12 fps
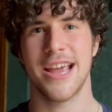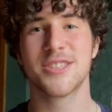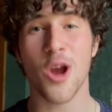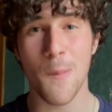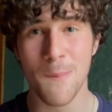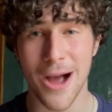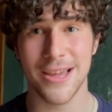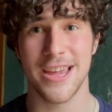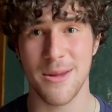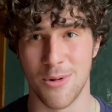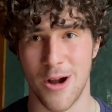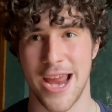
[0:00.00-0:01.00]
It's our
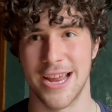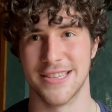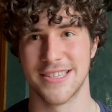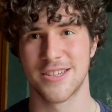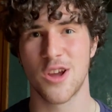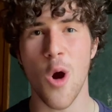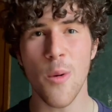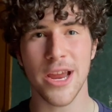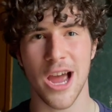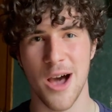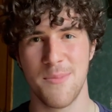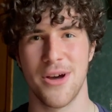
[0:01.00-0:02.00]
monkey brains
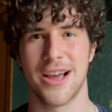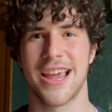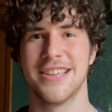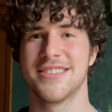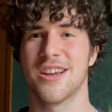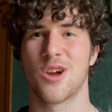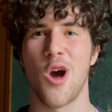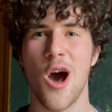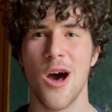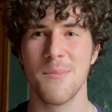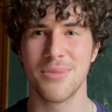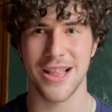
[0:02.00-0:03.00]
going up against a
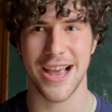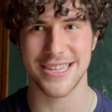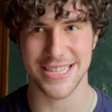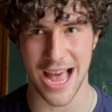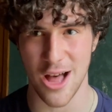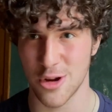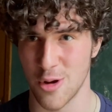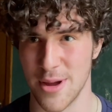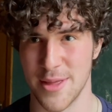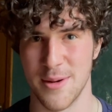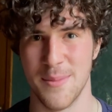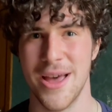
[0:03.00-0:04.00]
complex
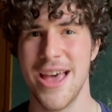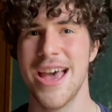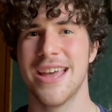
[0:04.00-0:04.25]
algorithm